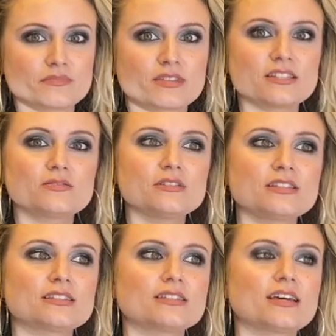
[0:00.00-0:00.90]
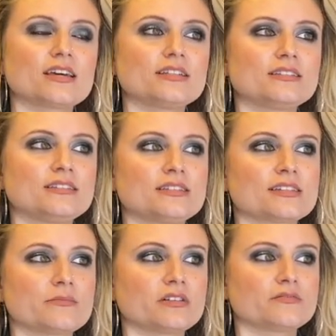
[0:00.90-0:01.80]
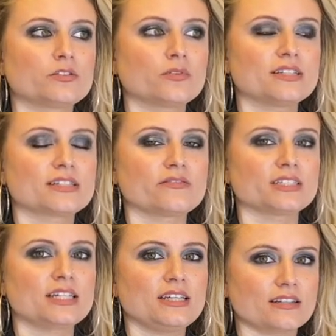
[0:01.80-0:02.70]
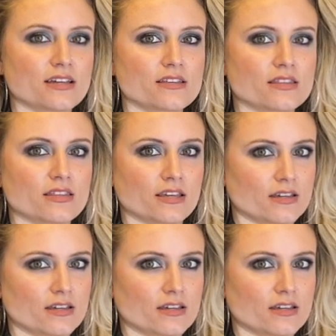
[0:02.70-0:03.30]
This was December of 2017, I think.